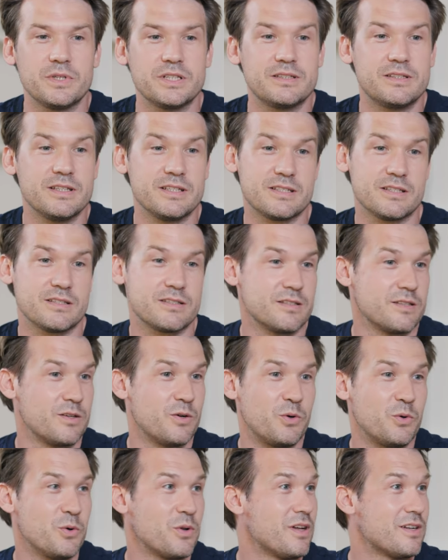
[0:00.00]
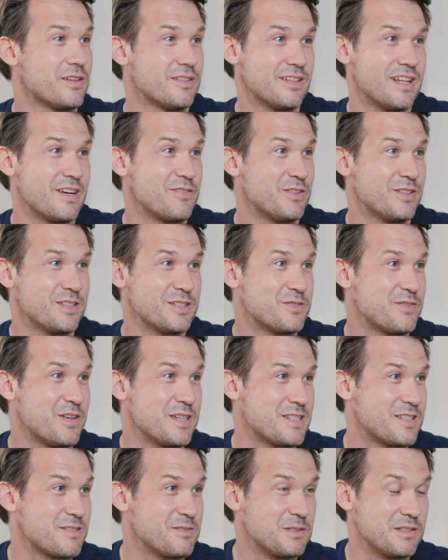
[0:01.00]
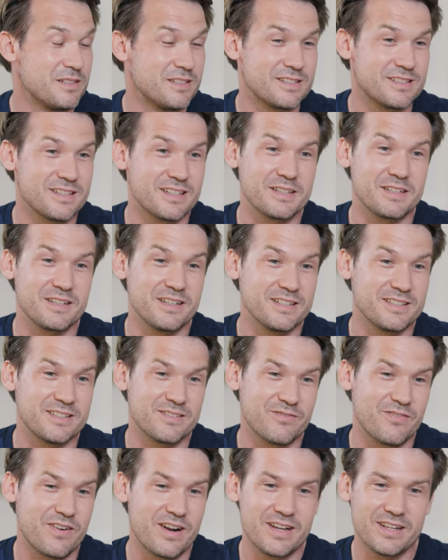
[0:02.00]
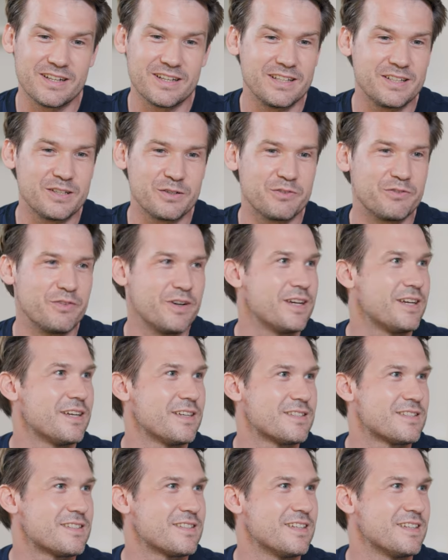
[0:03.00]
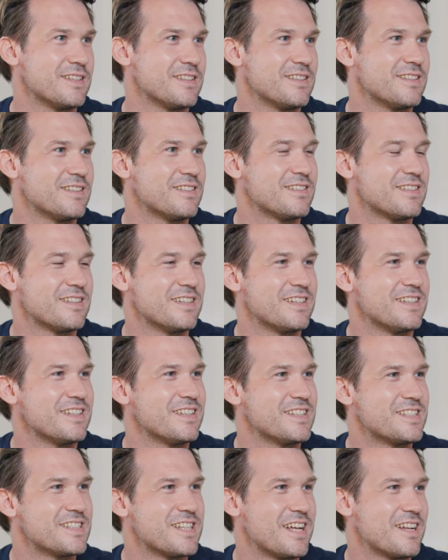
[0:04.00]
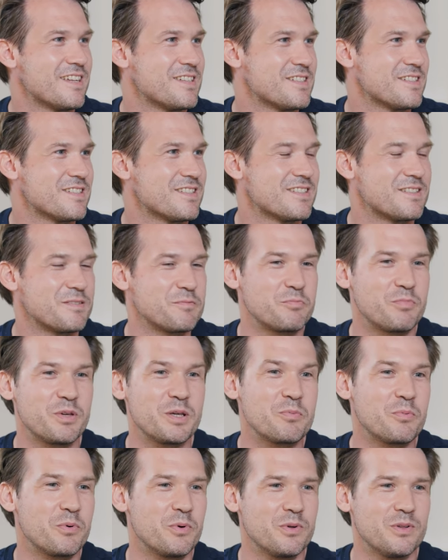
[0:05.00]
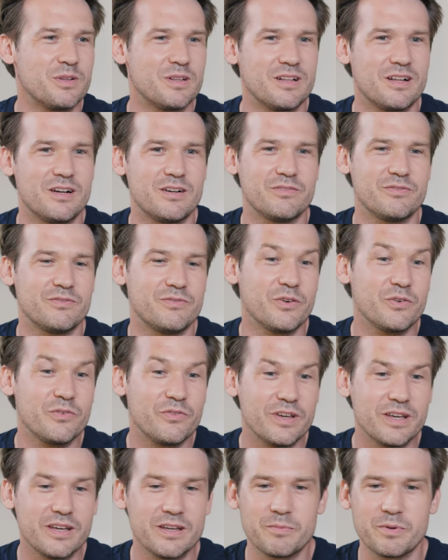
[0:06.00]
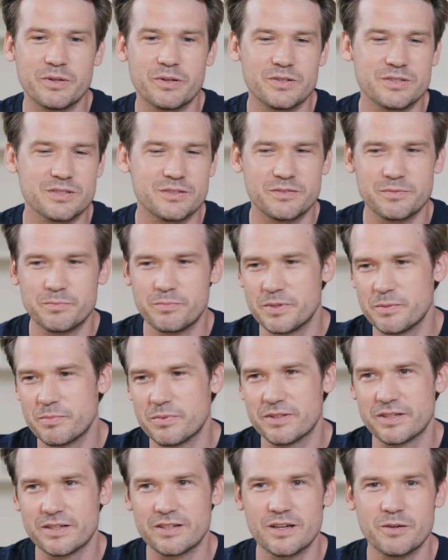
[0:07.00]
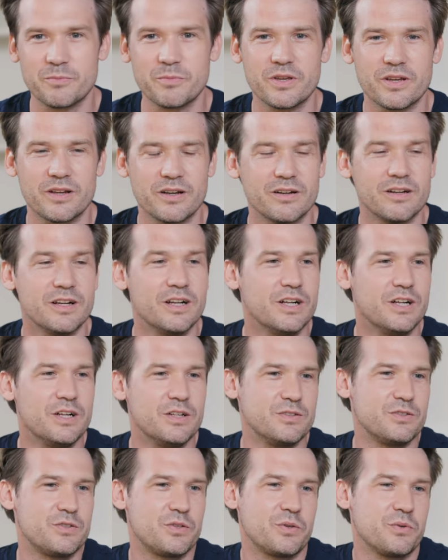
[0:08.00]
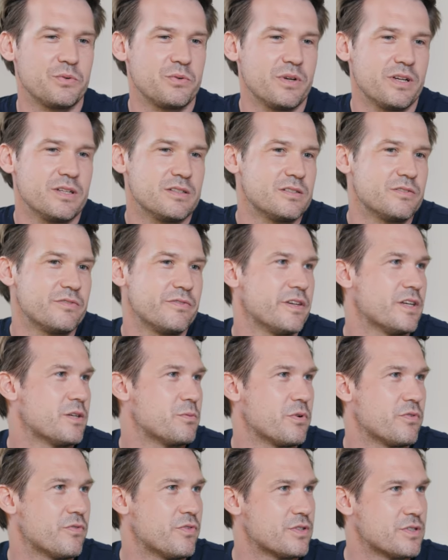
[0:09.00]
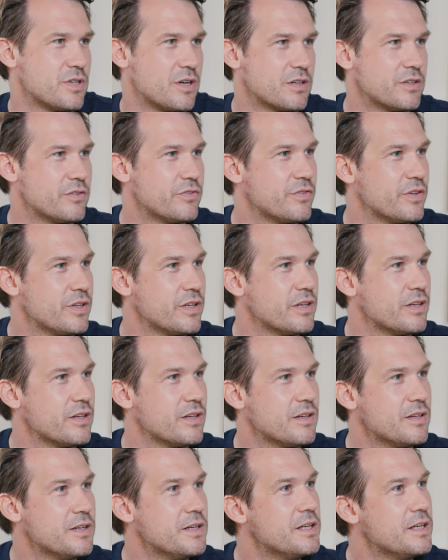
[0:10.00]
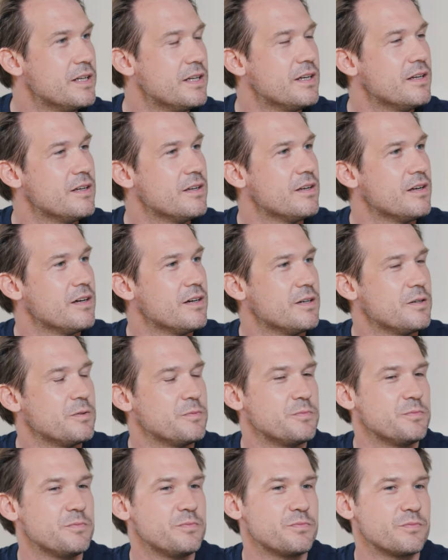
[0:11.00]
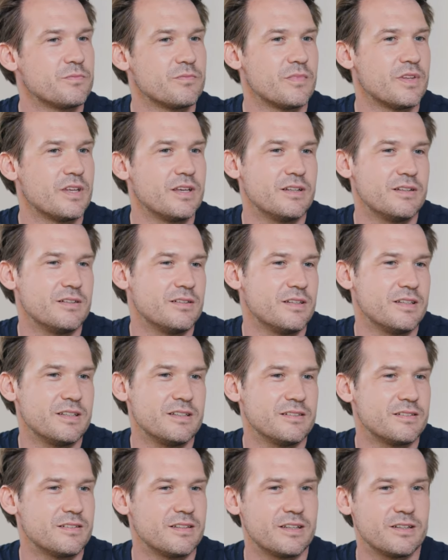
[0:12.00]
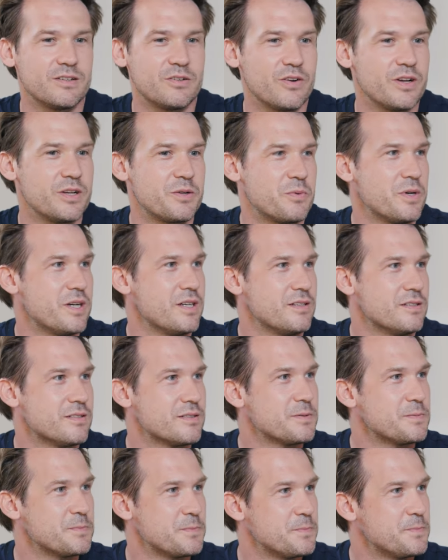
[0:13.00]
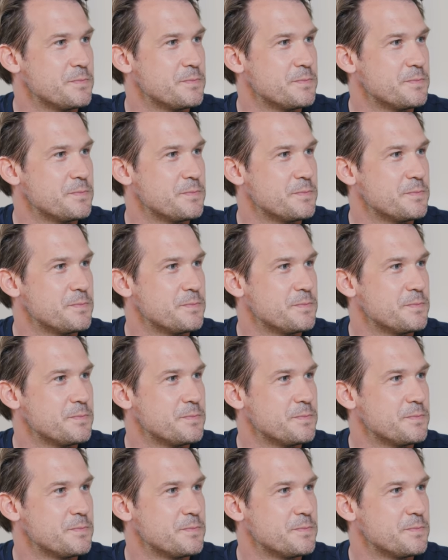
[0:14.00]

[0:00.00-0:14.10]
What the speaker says: But this is a whole other level, this festival. It's like, it's right in your face, and it challenges the people of Vevey, but also the people that come here to interfere with photography in great ways.